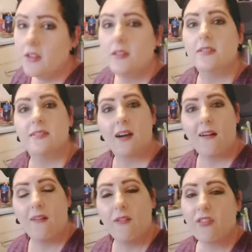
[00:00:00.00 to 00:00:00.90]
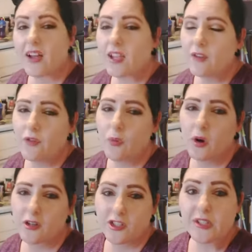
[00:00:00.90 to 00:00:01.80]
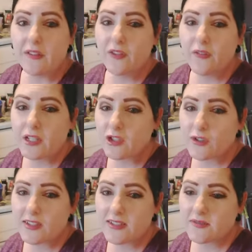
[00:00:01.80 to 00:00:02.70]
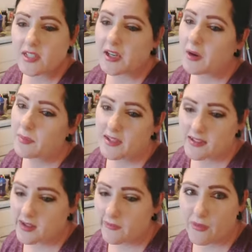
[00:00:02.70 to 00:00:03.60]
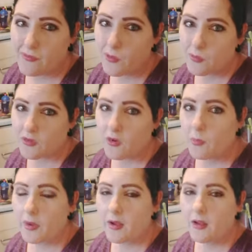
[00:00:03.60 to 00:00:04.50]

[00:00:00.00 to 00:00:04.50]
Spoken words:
So thank you for watching. If you've enjoyed this video, please give it a thumbs up.